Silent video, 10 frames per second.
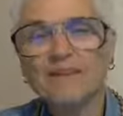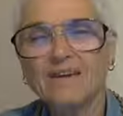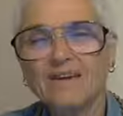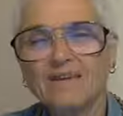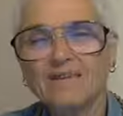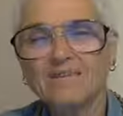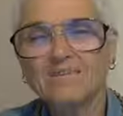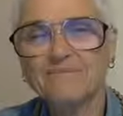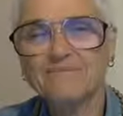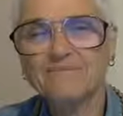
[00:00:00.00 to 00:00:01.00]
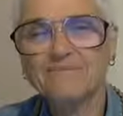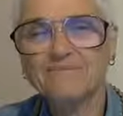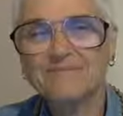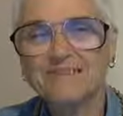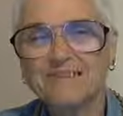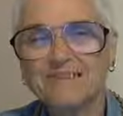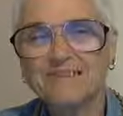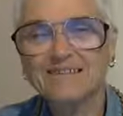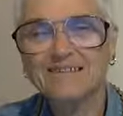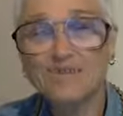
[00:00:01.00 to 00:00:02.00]
And
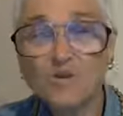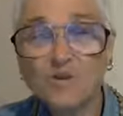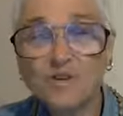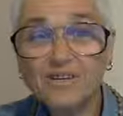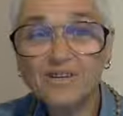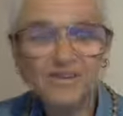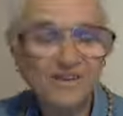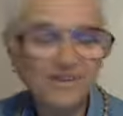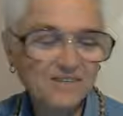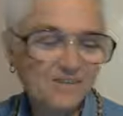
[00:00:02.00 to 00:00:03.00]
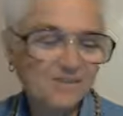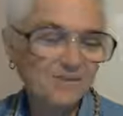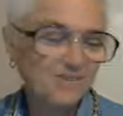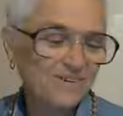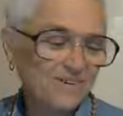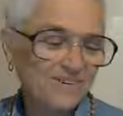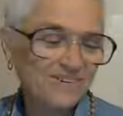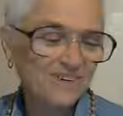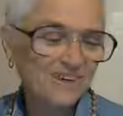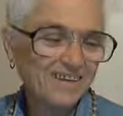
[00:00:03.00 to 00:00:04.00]
she's learning to read, so
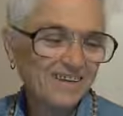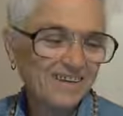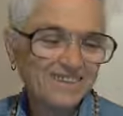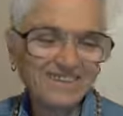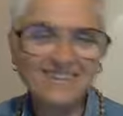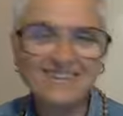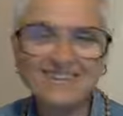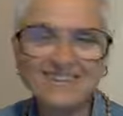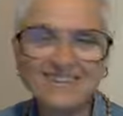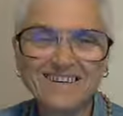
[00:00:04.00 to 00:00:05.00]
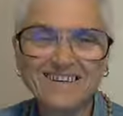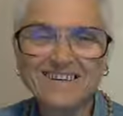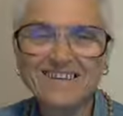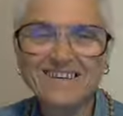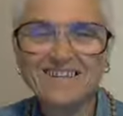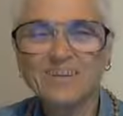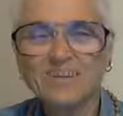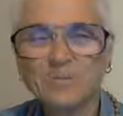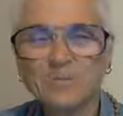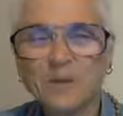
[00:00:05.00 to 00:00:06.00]
it's like a
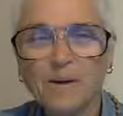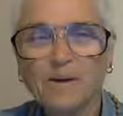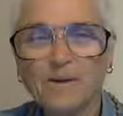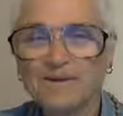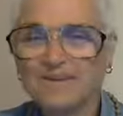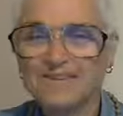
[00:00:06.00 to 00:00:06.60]
little parrot.